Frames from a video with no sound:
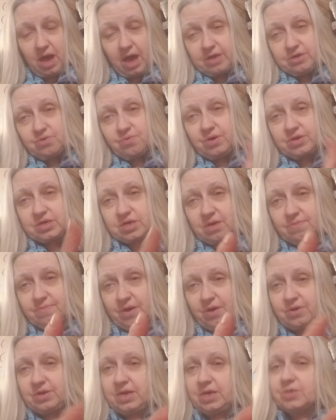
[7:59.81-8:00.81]
I don't want to come
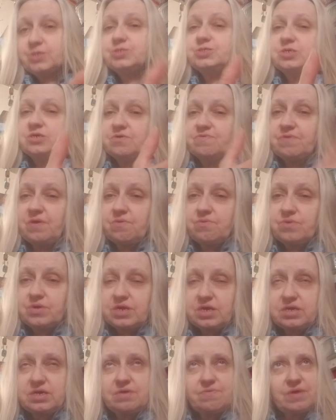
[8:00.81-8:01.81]
out and ask, gee, if everyone
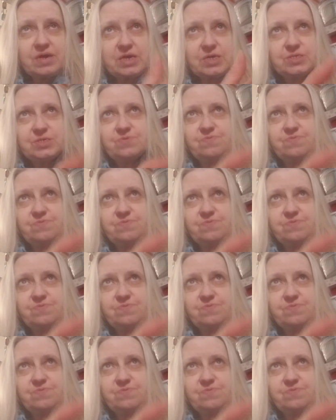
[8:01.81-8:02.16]
can give, I guess